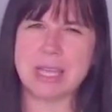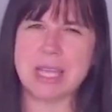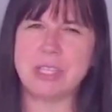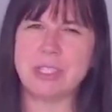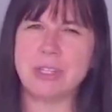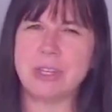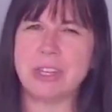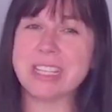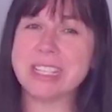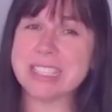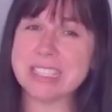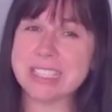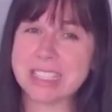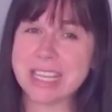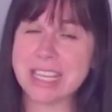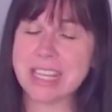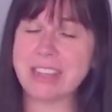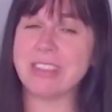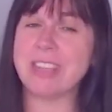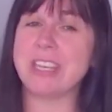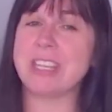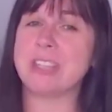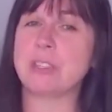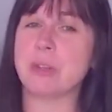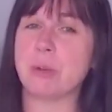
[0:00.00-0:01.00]
As you can see,
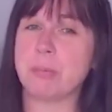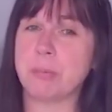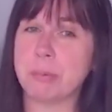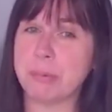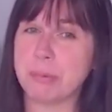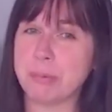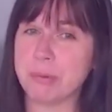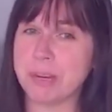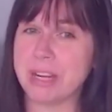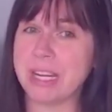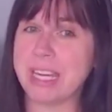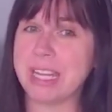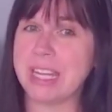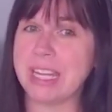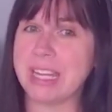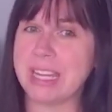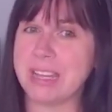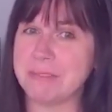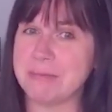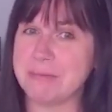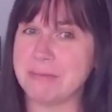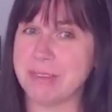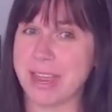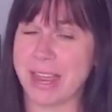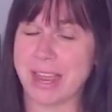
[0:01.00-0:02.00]
these are pretty
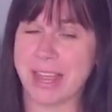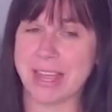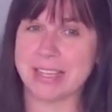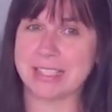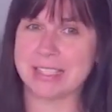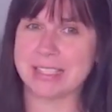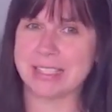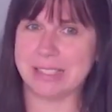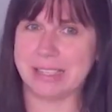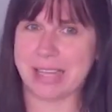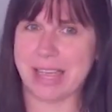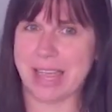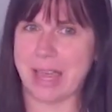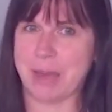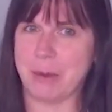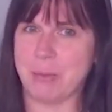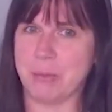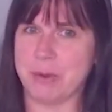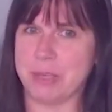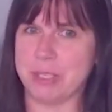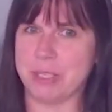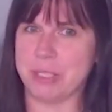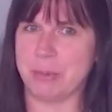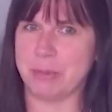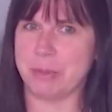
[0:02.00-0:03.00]
advanced
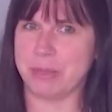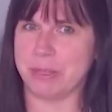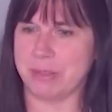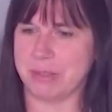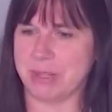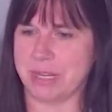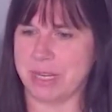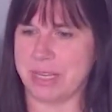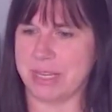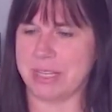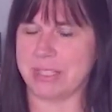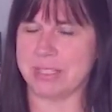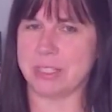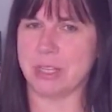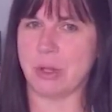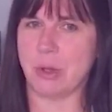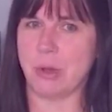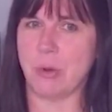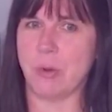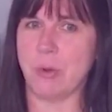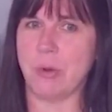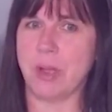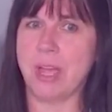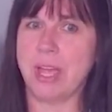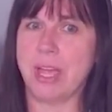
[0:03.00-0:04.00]
language ability.
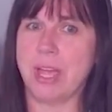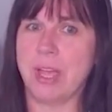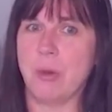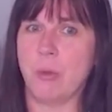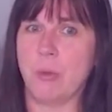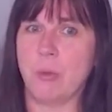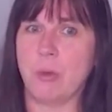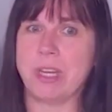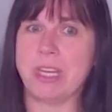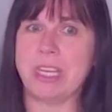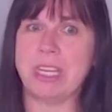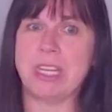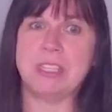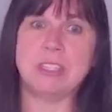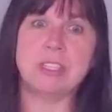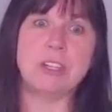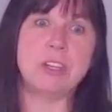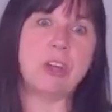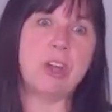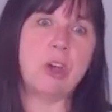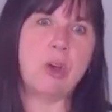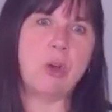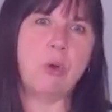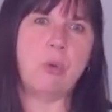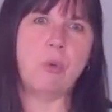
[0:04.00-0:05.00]
So we need to
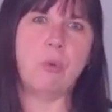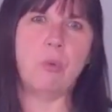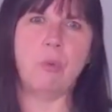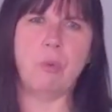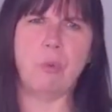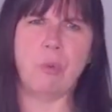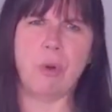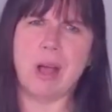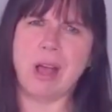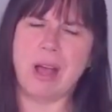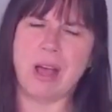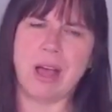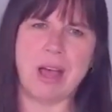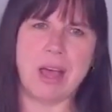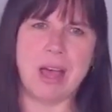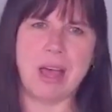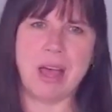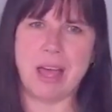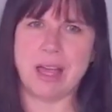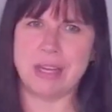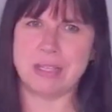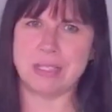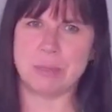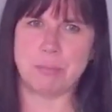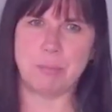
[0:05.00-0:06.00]
know
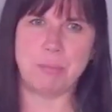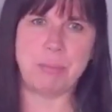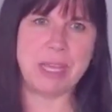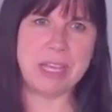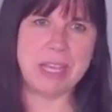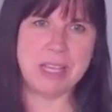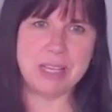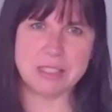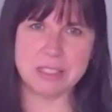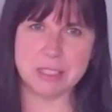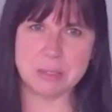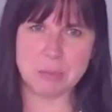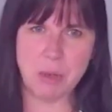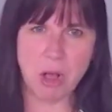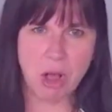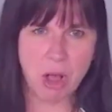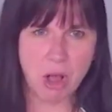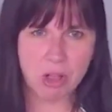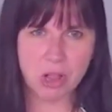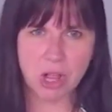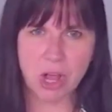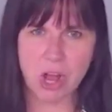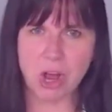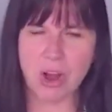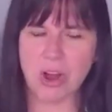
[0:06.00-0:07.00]
what big and
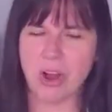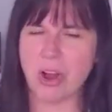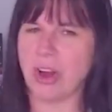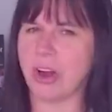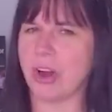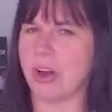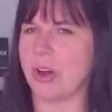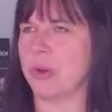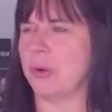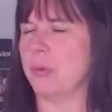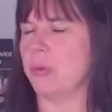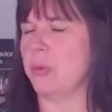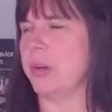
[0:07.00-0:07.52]
small are.